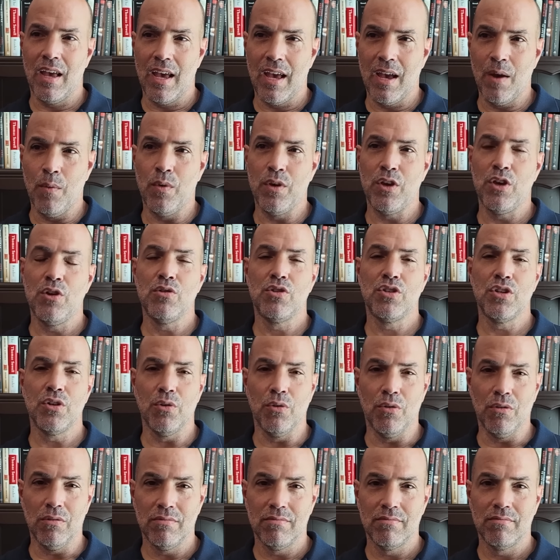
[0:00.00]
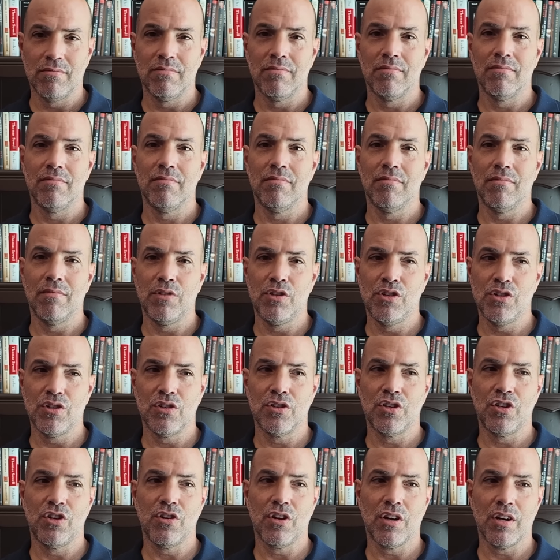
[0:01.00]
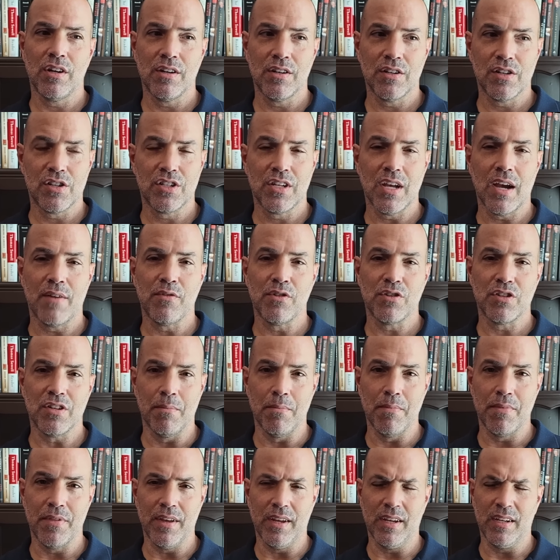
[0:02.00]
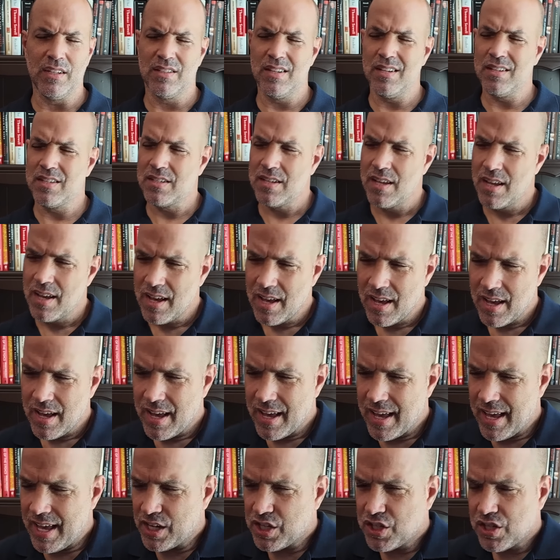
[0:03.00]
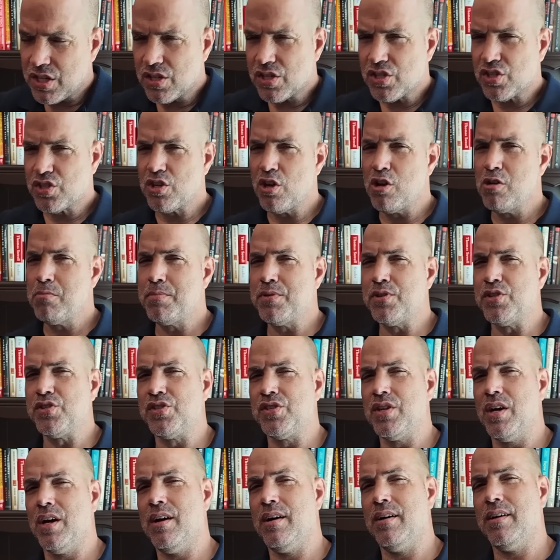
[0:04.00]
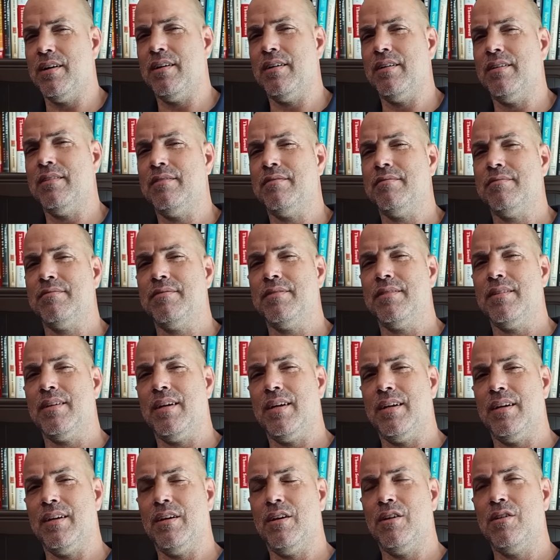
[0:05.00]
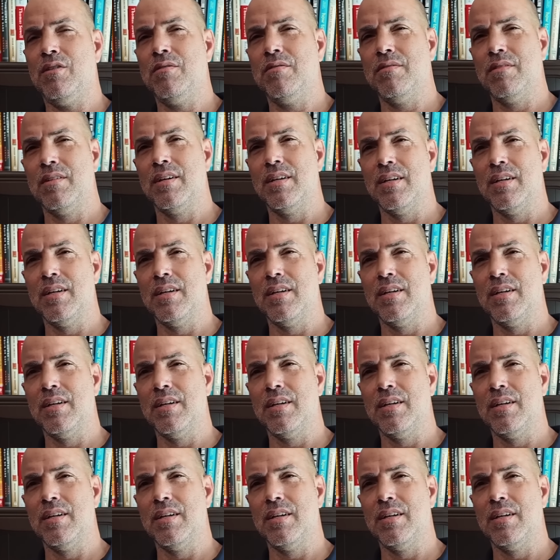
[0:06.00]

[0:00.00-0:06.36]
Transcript: and when you do you're you're going to discover some things it's it's just so bizarre you know?